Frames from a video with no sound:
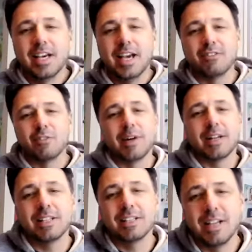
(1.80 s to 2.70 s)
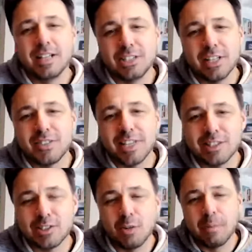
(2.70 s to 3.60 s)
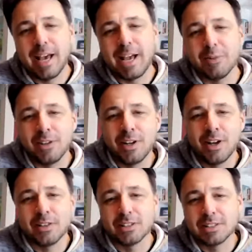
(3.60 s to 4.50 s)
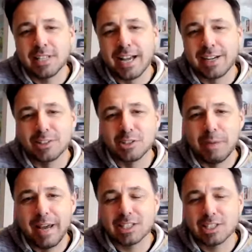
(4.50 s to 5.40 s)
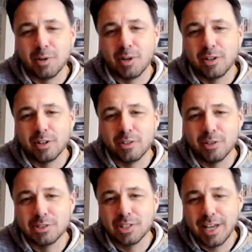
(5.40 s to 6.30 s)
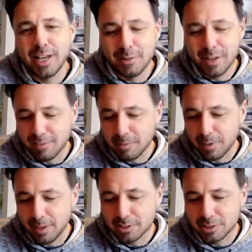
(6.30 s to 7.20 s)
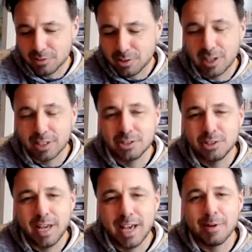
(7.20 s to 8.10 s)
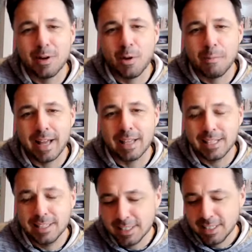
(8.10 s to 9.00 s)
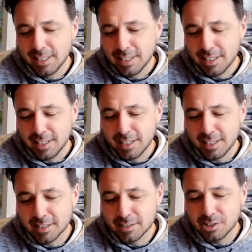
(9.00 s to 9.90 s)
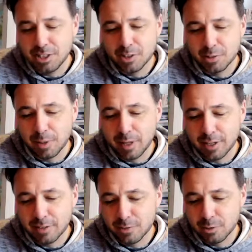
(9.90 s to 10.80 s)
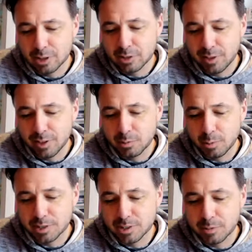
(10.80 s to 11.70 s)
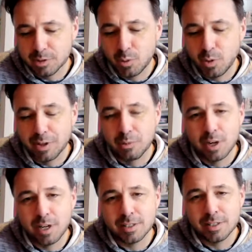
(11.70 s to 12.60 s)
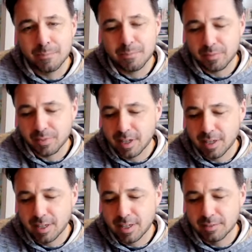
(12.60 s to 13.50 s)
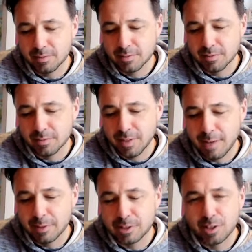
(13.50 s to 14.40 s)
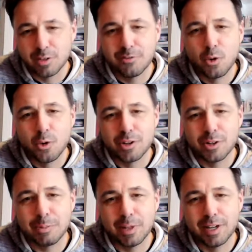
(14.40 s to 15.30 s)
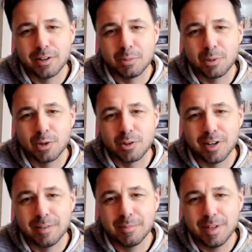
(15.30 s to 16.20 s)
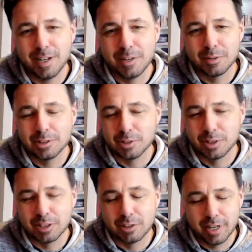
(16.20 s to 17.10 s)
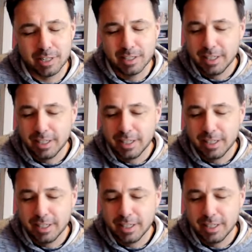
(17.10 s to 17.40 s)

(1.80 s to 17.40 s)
Hey everybody, Jeff Sansone back with another Tigers basketball interview. Today we have the pleasure of talking to Emmett O'Malley, senior player for Ridgefield, wears number 21. Emmett's another four-year player in the program, which is really great.